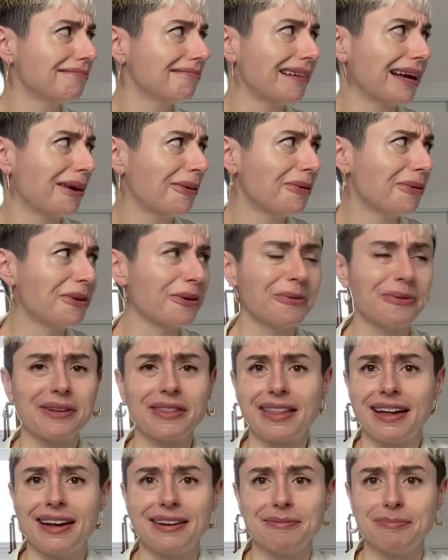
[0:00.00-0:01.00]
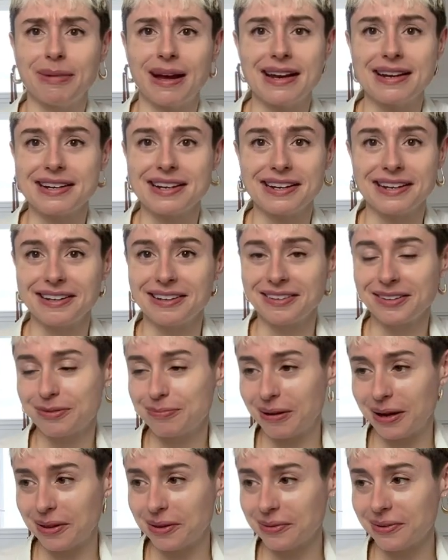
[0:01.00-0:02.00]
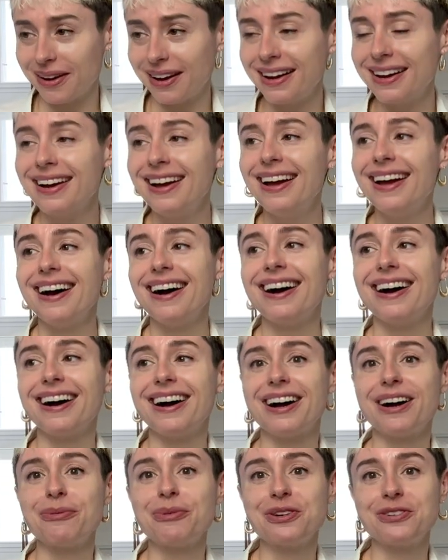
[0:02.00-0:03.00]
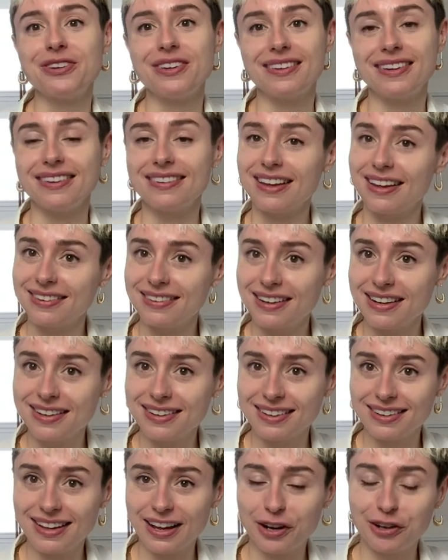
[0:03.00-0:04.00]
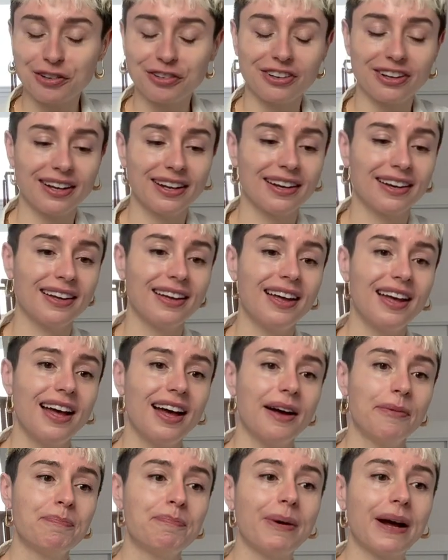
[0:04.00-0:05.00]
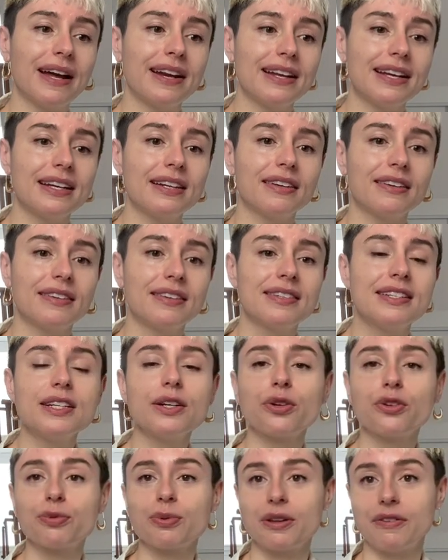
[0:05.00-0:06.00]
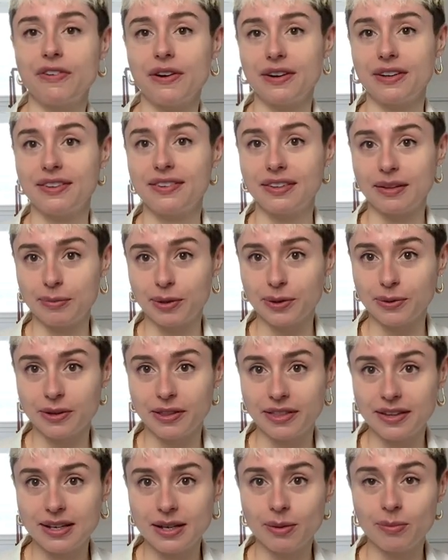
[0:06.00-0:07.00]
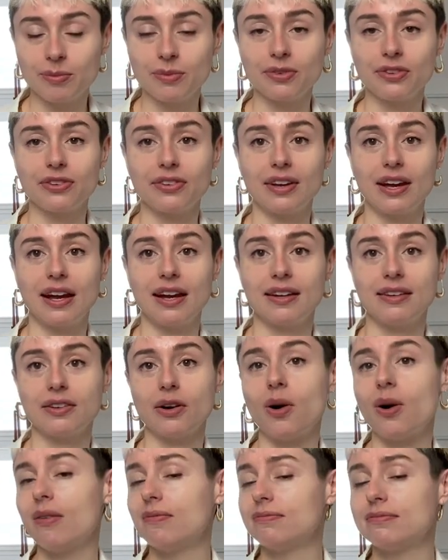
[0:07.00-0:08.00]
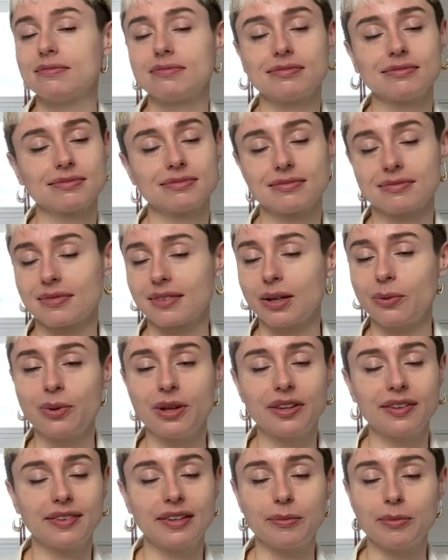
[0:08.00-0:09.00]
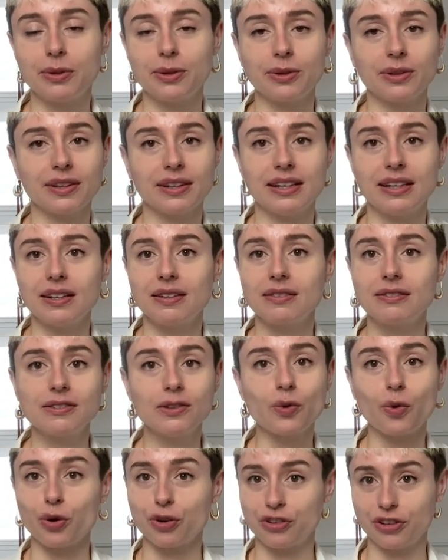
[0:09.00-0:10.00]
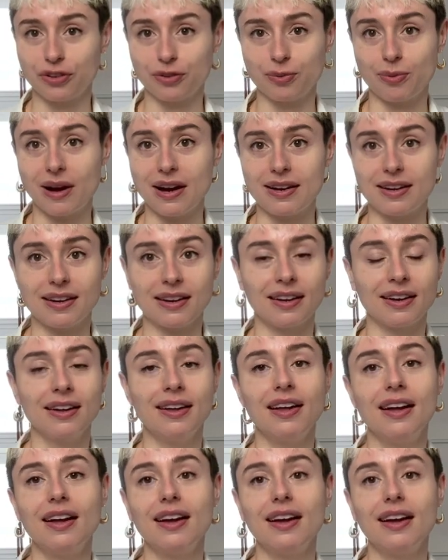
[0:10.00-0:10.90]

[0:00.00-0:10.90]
I don't know what that banging is, by the way, which is his essay collection, but it deals with very similar themes and with similarly gorgeous writing.